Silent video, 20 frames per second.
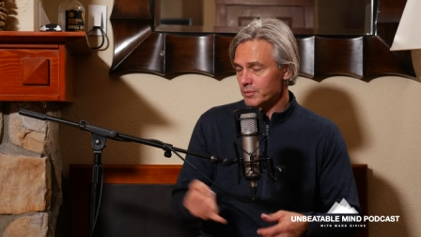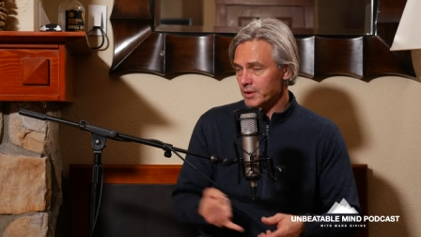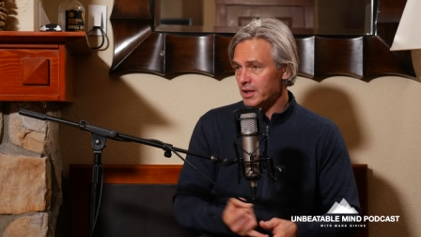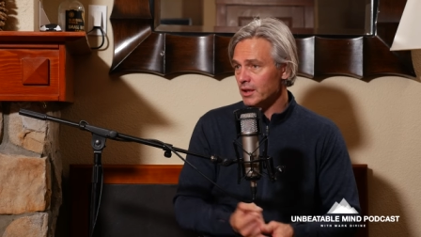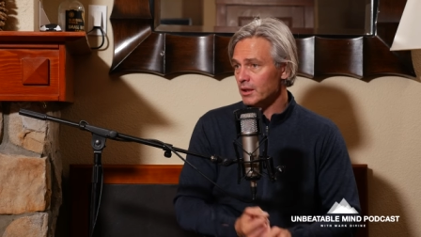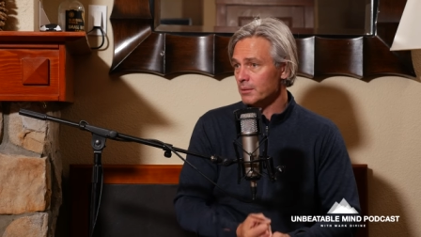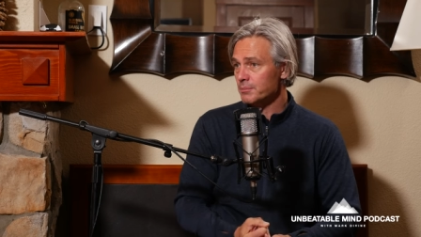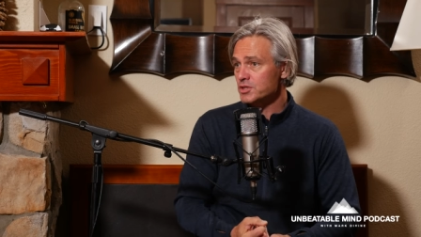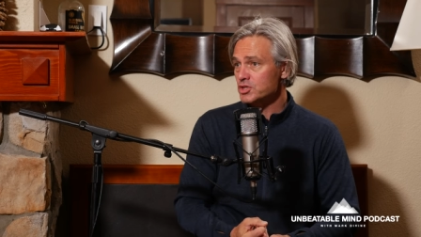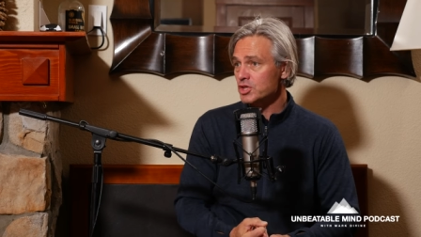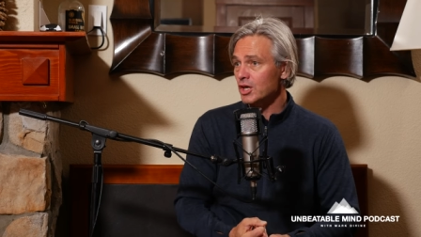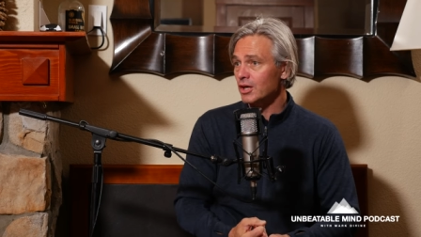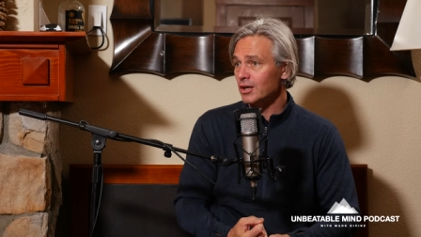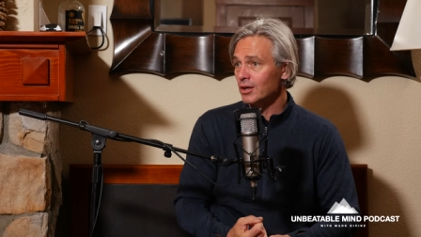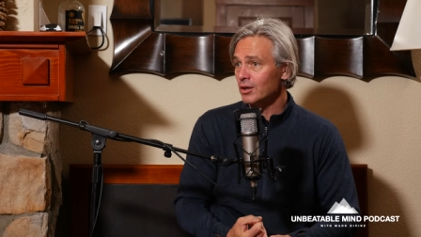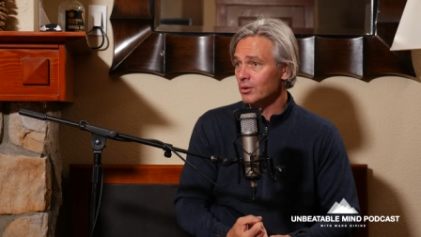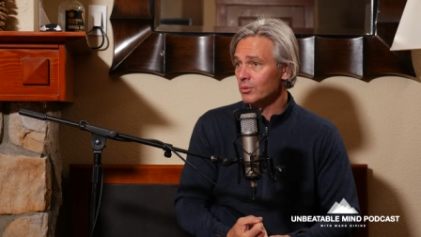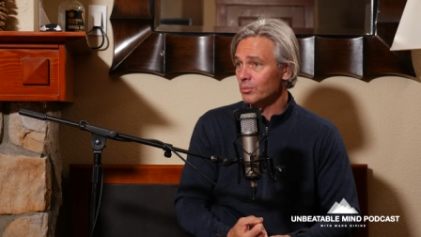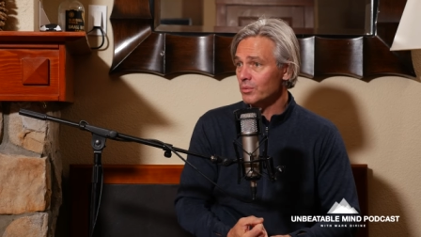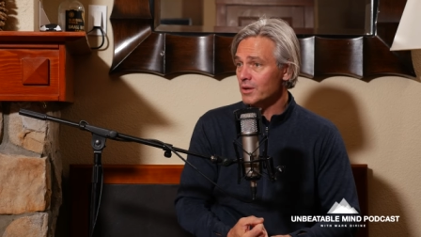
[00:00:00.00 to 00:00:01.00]

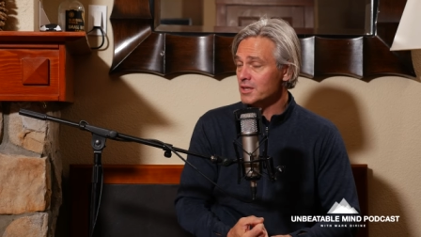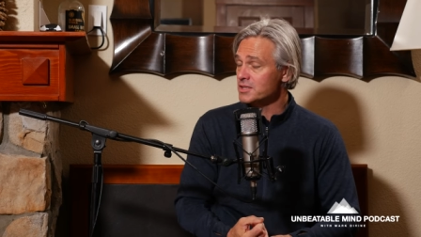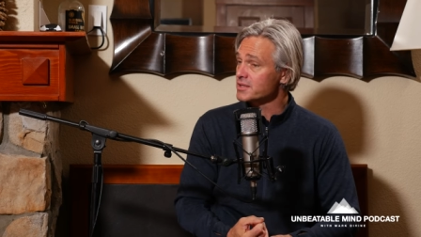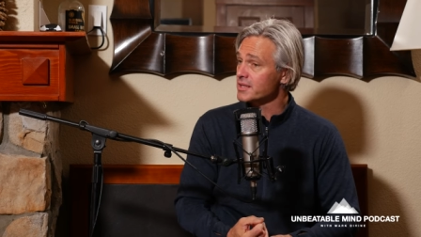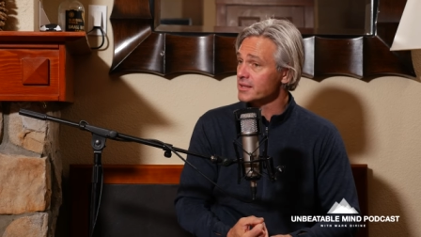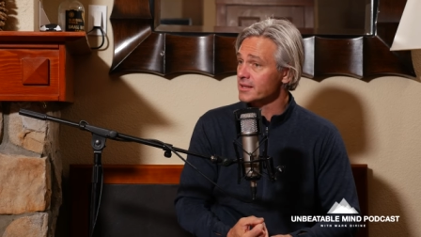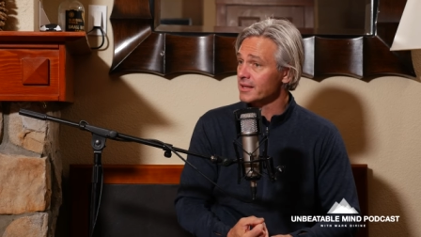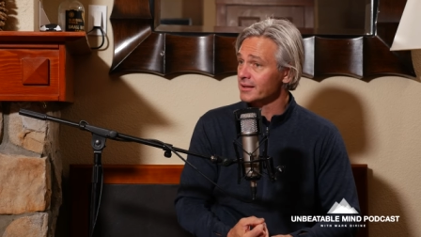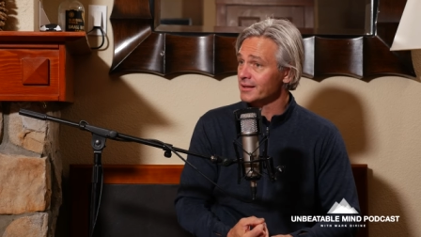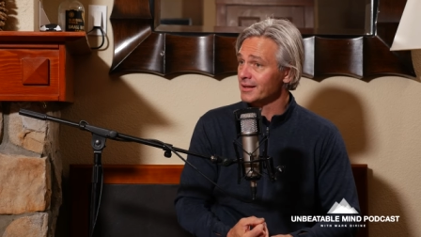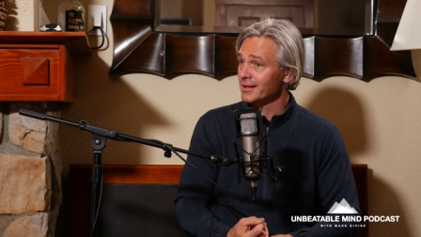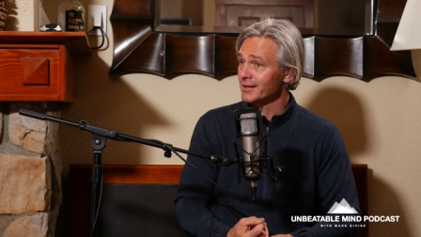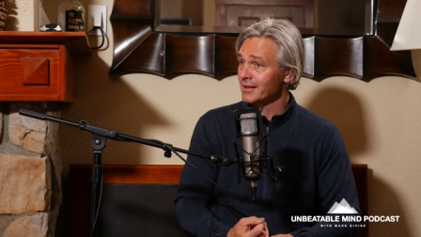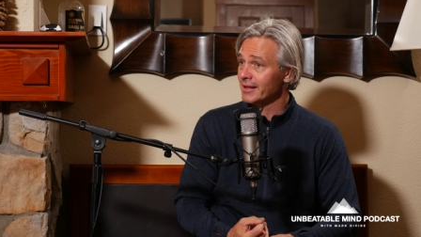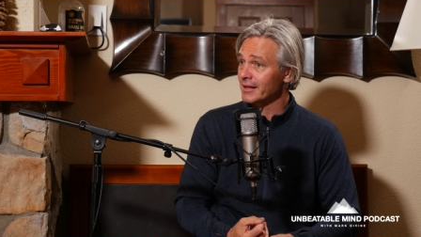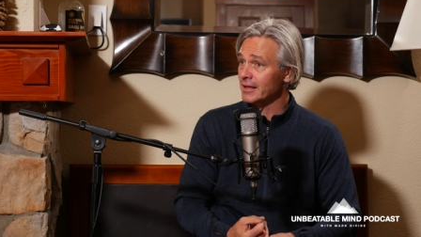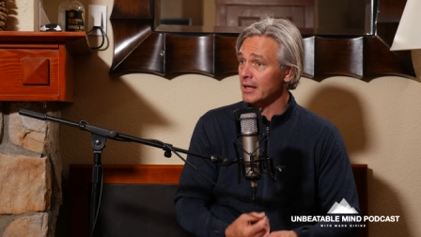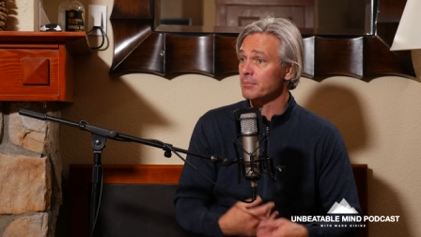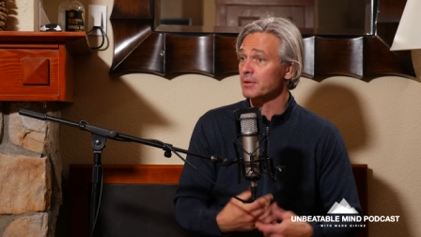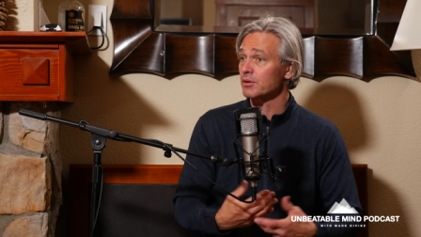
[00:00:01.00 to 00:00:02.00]
Kilimanjaro was the thing that,
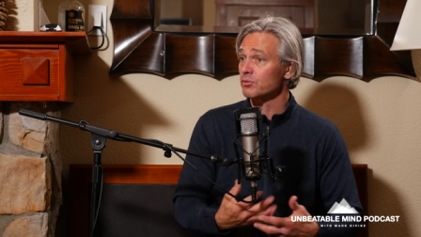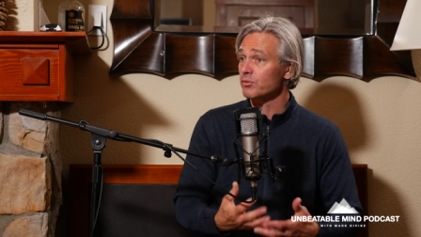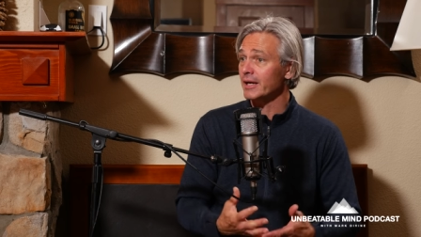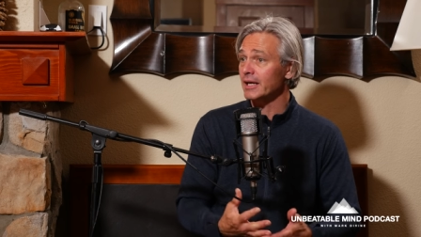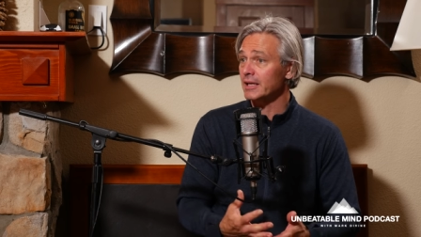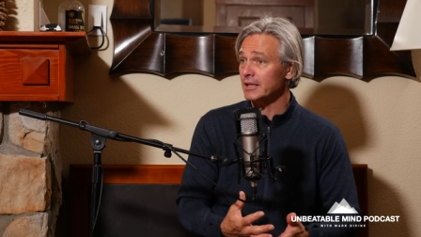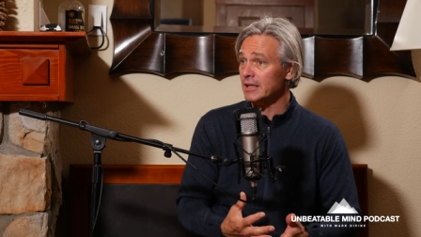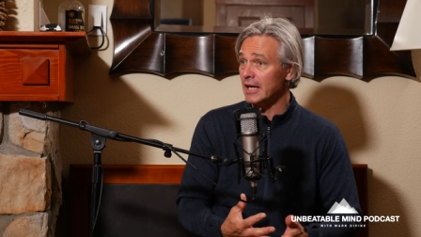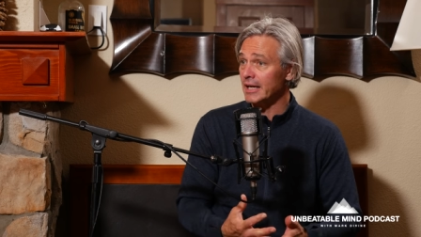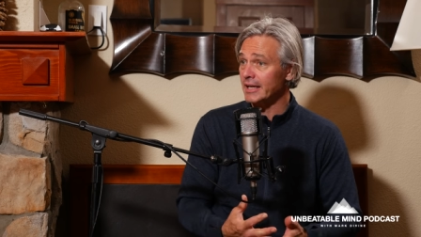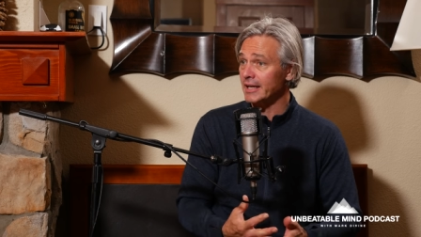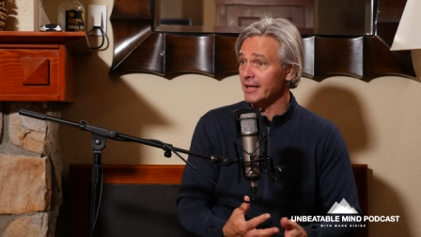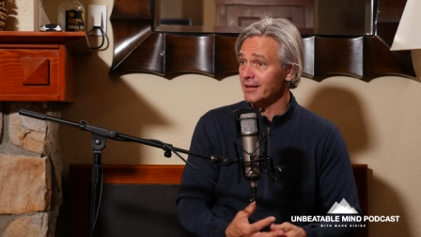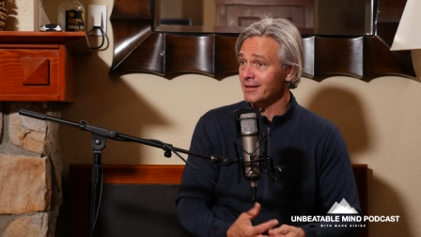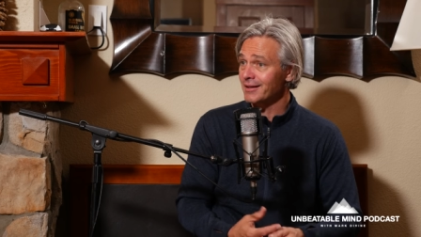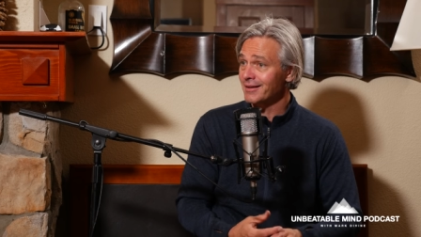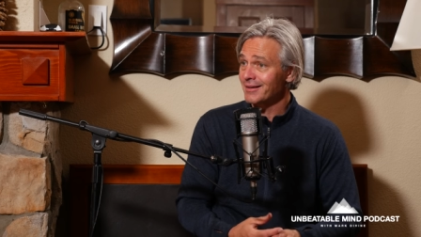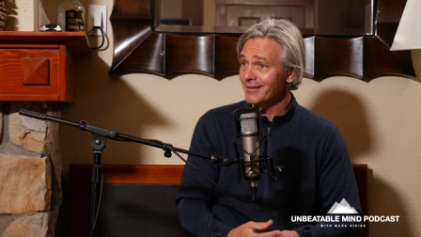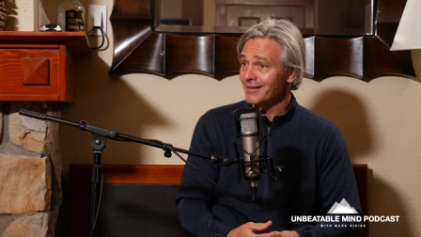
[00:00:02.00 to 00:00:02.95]
that got me reignited.